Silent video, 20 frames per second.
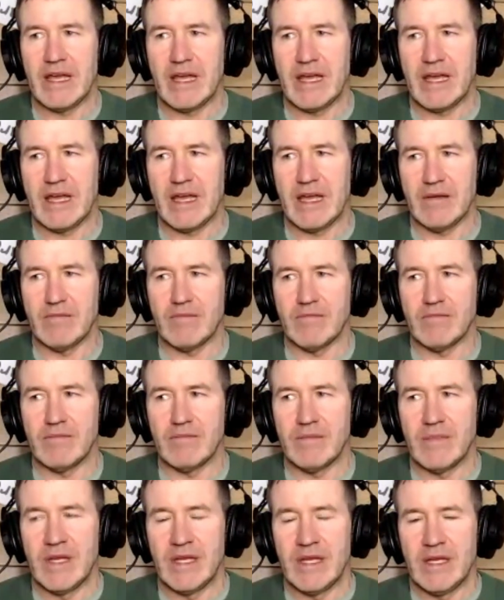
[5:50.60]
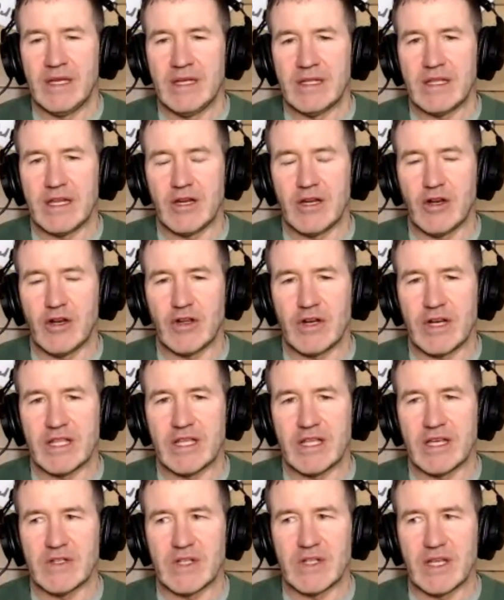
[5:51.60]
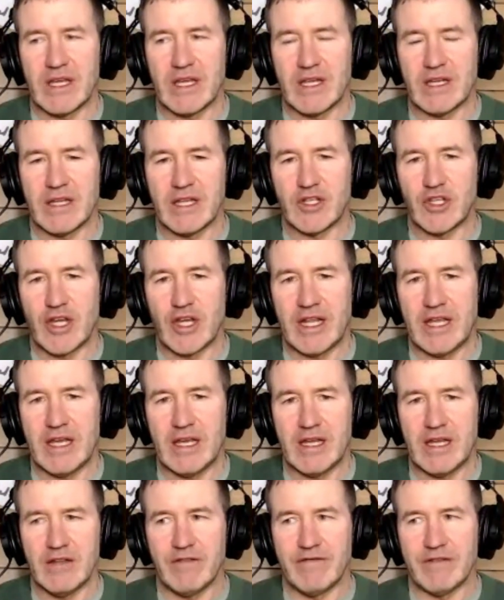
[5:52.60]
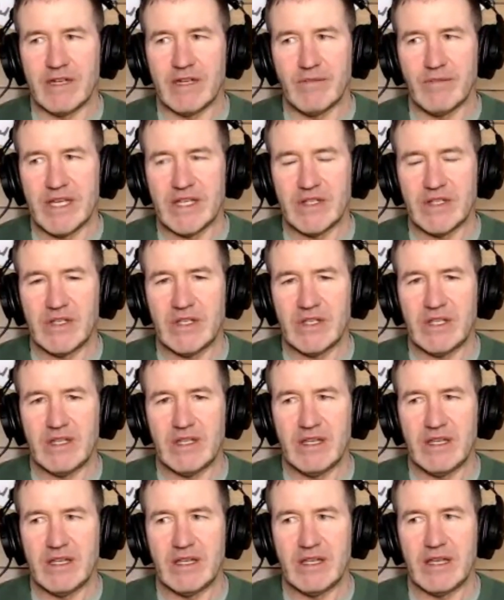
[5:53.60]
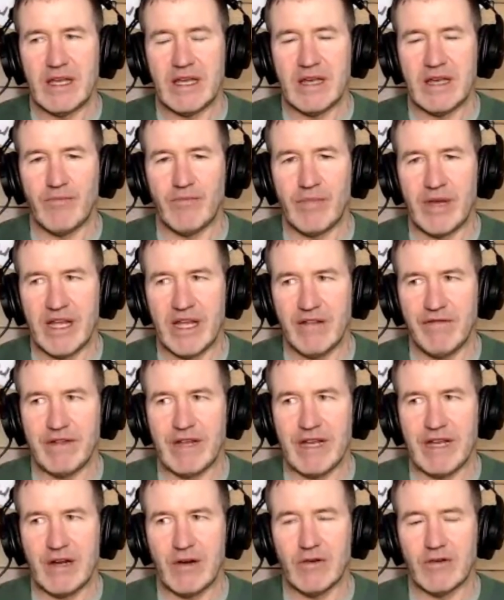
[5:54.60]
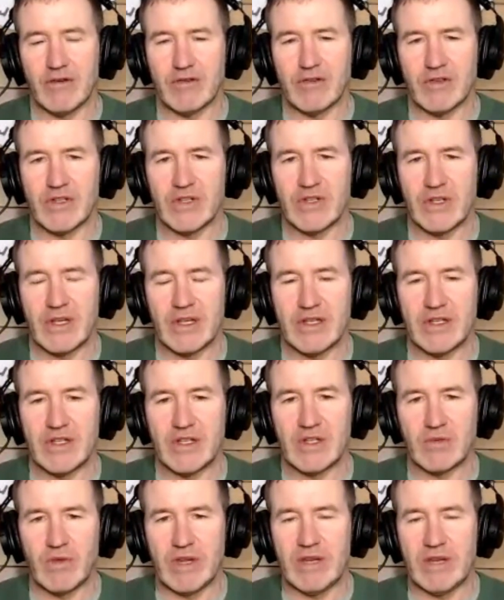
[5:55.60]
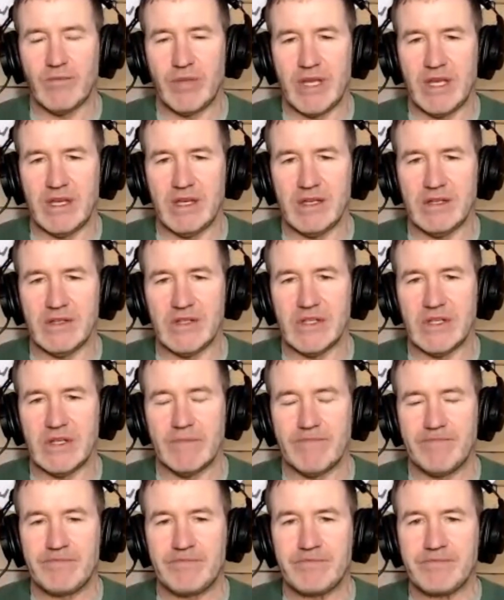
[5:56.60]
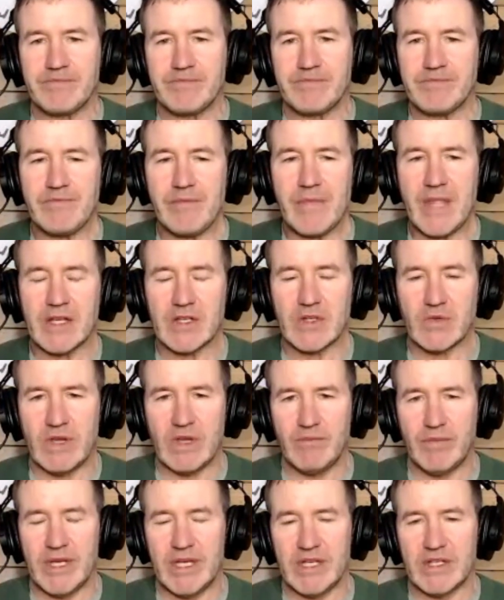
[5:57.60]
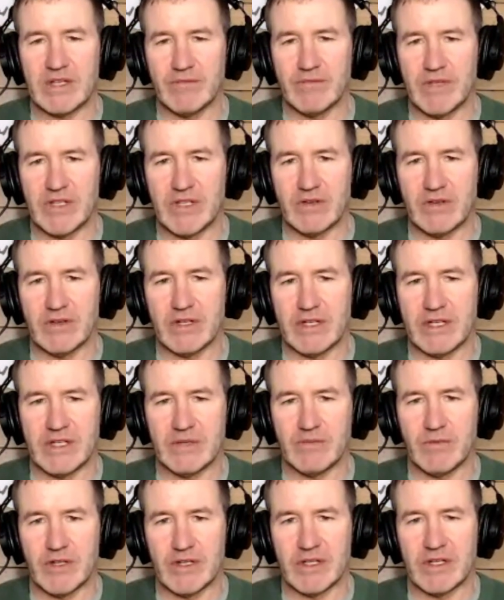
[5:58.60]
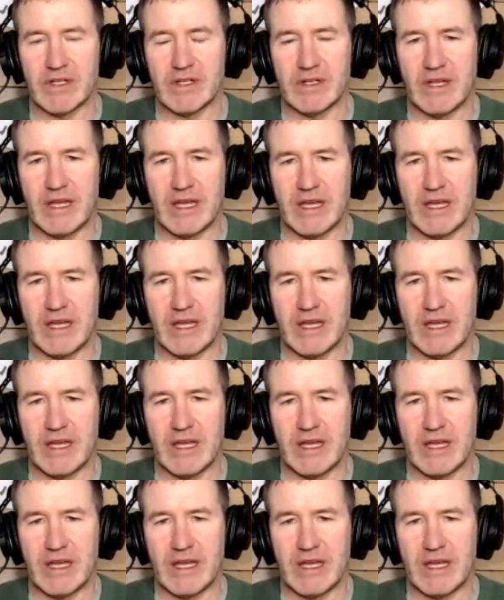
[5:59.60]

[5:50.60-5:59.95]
Um, then you're looking at things like nigella, love in the mist, bellflowers, sweet peas. Sweet peas can be sowed this month.